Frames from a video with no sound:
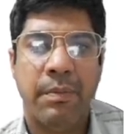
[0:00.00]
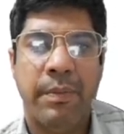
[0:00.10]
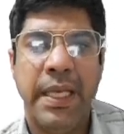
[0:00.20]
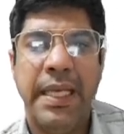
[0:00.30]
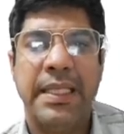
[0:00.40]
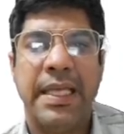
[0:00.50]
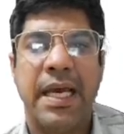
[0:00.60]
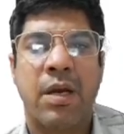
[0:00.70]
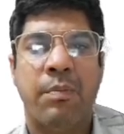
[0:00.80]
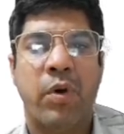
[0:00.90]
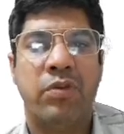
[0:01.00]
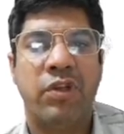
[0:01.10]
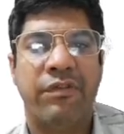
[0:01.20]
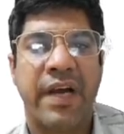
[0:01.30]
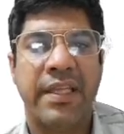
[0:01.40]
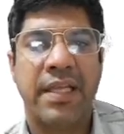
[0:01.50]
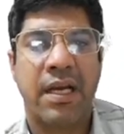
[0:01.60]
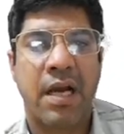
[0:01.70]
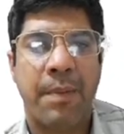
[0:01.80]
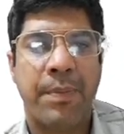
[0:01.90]
meaning they are composed of either
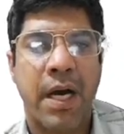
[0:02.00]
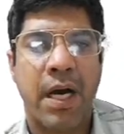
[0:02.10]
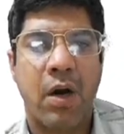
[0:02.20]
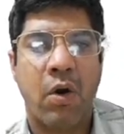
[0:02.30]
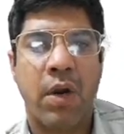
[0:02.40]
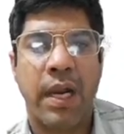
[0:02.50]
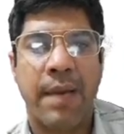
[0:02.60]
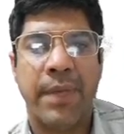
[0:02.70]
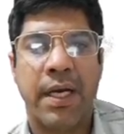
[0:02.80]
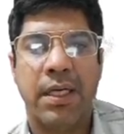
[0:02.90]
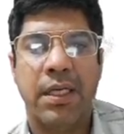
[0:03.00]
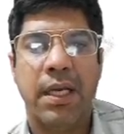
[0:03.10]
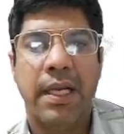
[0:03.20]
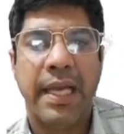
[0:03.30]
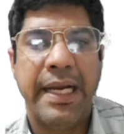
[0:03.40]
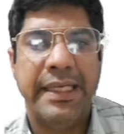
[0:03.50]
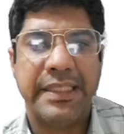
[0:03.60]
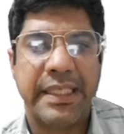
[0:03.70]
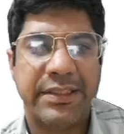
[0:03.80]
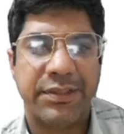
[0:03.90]
kappa or lambda light
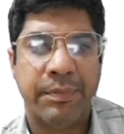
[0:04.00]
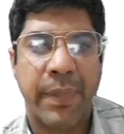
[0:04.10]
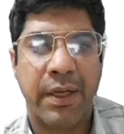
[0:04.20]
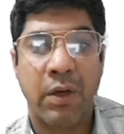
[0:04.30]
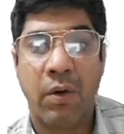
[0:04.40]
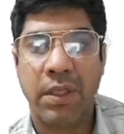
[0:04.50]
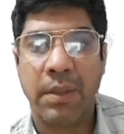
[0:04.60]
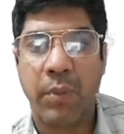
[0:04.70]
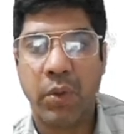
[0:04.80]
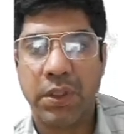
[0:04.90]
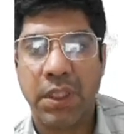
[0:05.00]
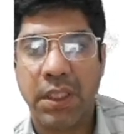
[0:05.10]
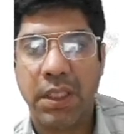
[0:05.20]
chains, but not the both.